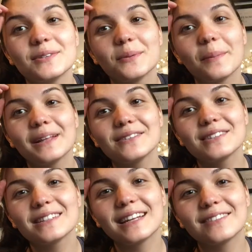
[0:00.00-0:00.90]
It's a bit better,
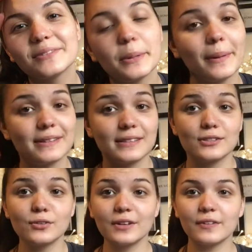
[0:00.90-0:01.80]
isn't it? It's a bit better.
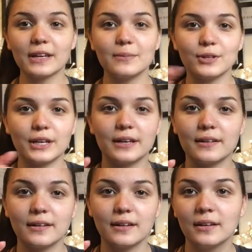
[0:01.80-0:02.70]
Sorry if I keep
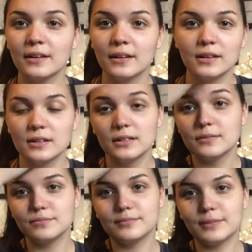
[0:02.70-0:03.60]
looking.
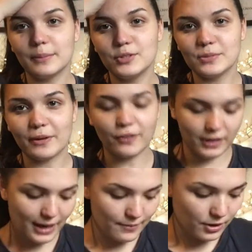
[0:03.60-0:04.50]
I'm using my
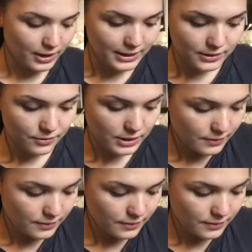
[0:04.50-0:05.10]
front camera and it's really